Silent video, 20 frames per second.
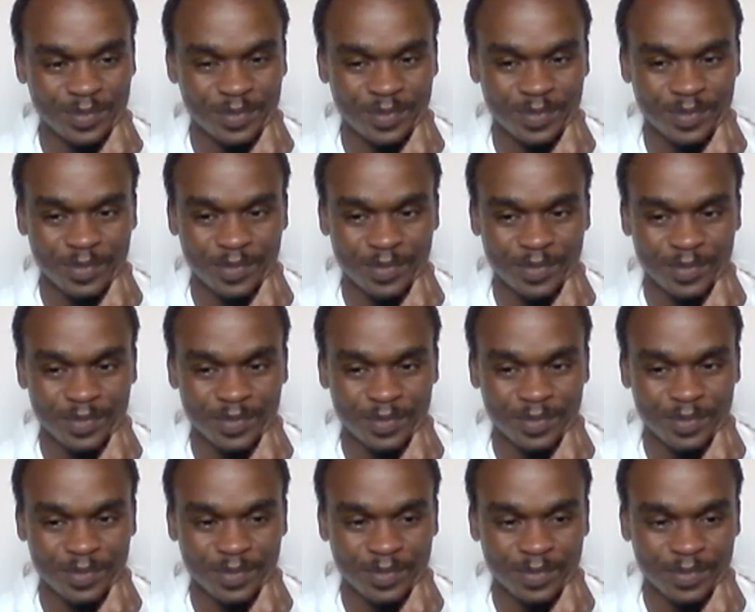
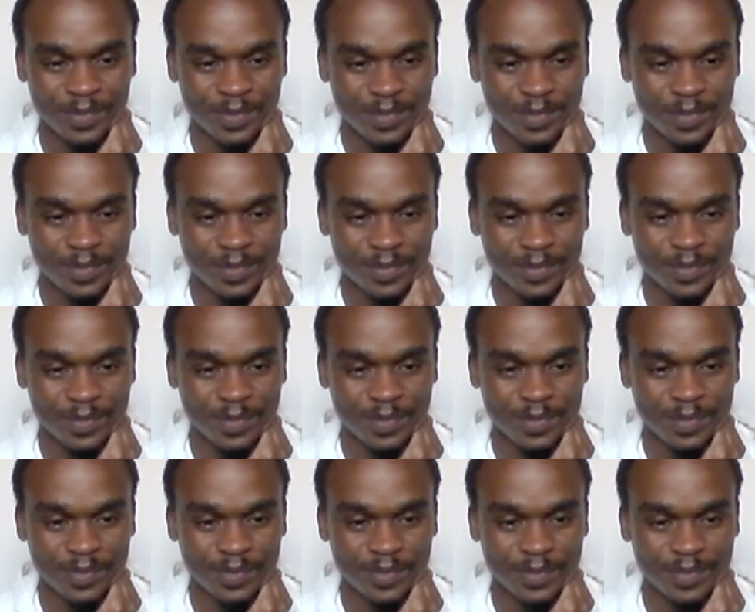
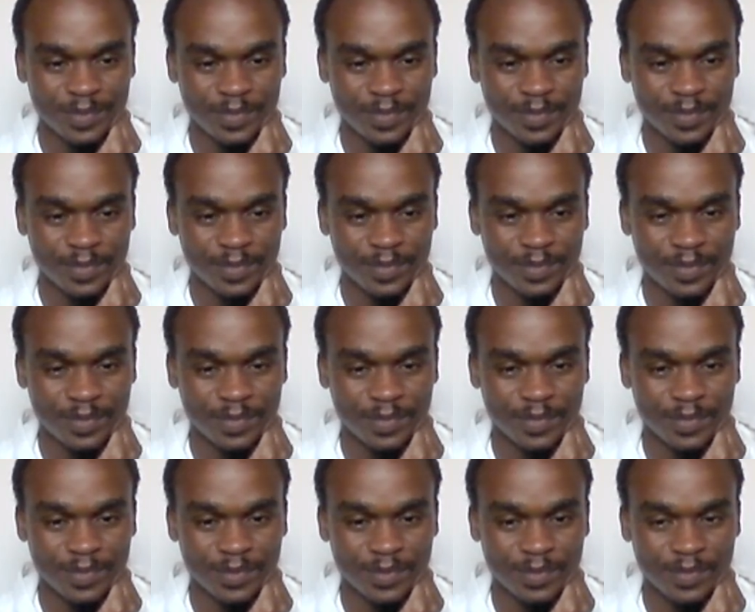
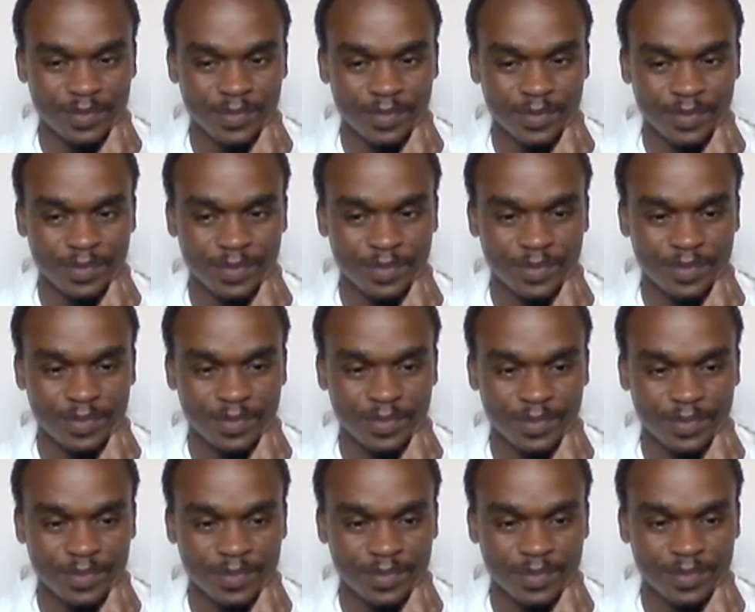
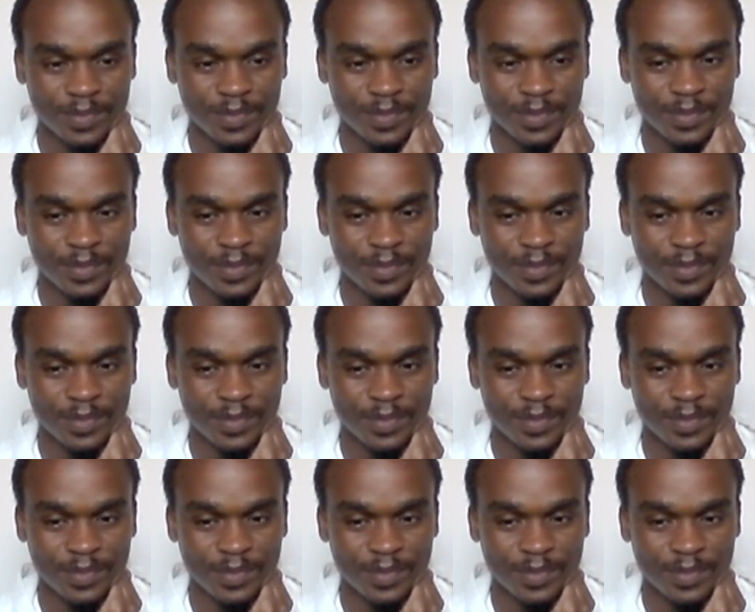(not speaking)